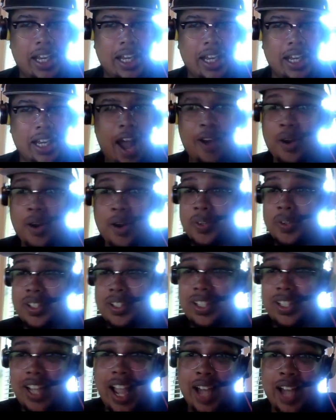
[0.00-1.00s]
i noticed
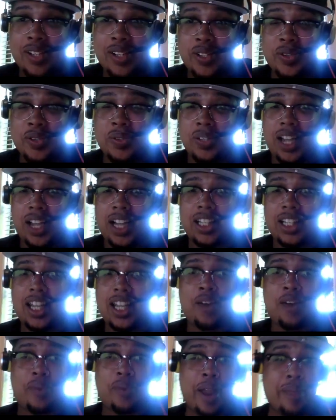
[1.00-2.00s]
that too like a lot
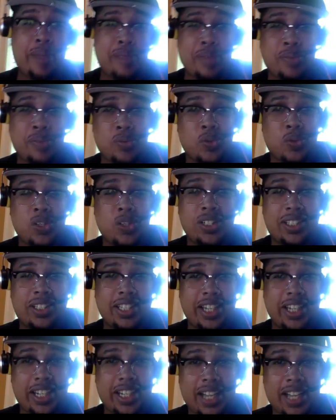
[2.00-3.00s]
of white people were
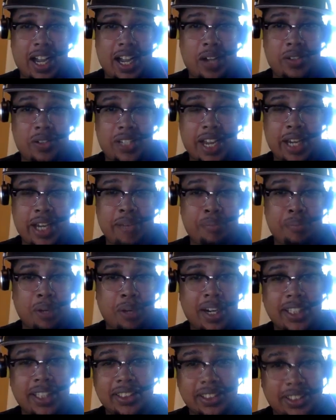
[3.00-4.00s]
sitting down taking
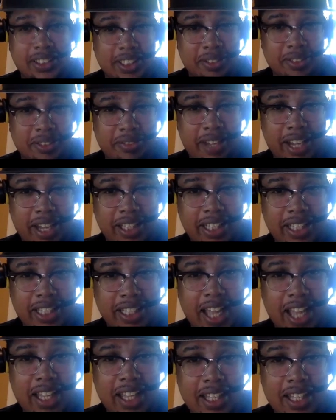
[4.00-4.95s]
breaks and stuff like that